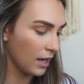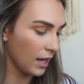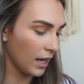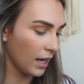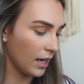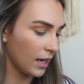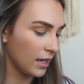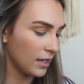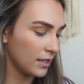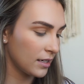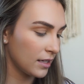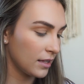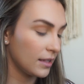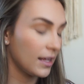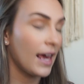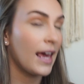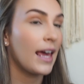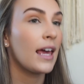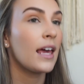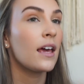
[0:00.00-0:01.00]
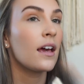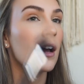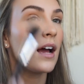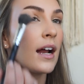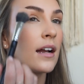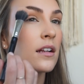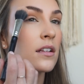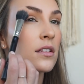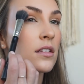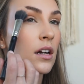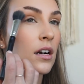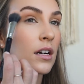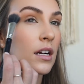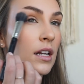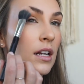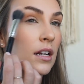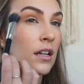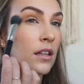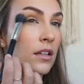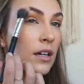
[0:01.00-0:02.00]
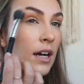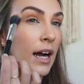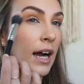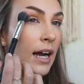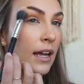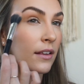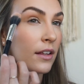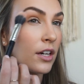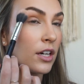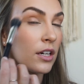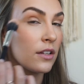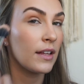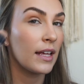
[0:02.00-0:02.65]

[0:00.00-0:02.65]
and they kind of started their highlighter